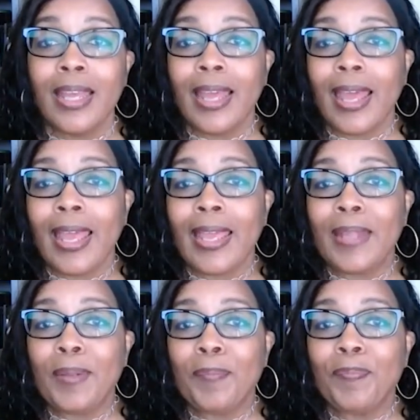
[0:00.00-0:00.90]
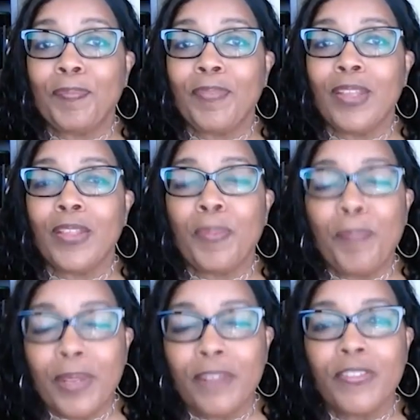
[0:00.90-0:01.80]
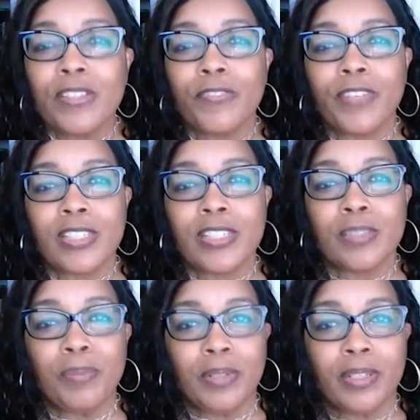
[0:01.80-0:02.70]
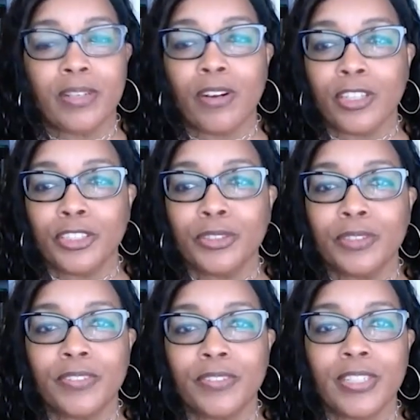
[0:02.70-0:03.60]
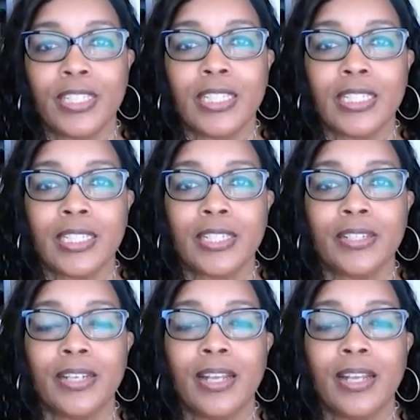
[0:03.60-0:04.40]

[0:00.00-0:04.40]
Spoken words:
And, the benefits of flexibility are truly very clear.